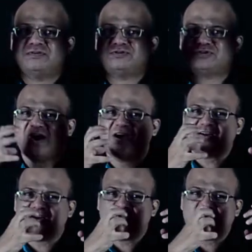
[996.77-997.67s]
You start
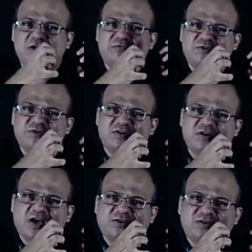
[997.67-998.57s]
a nuclear fission
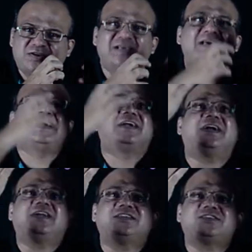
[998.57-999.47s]
reaction,
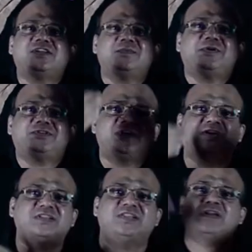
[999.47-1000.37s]
get this temperature,
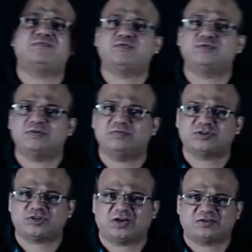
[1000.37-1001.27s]
then fusion will
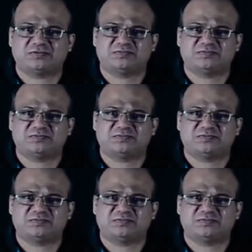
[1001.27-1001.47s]
start.